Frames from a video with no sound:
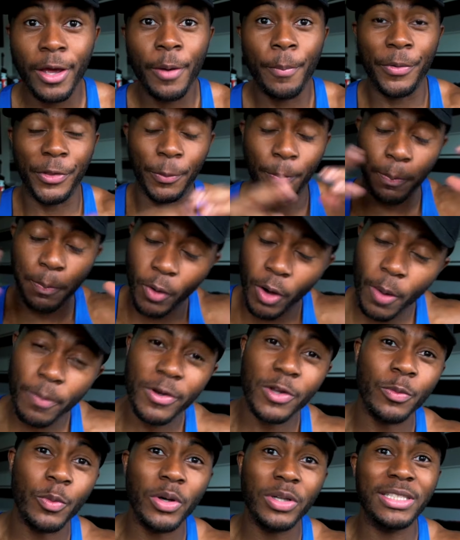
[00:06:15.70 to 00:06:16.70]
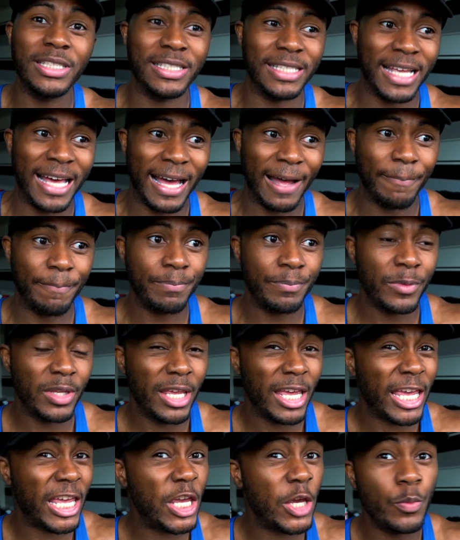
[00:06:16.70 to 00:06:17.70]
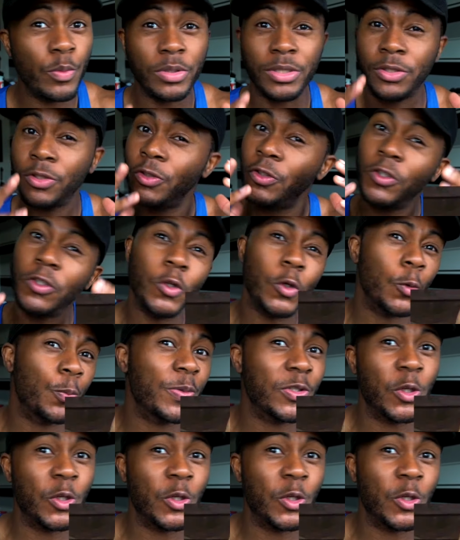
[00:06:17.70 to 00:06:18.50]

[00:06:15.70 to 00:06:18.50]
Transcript: But the problem was is that he was super,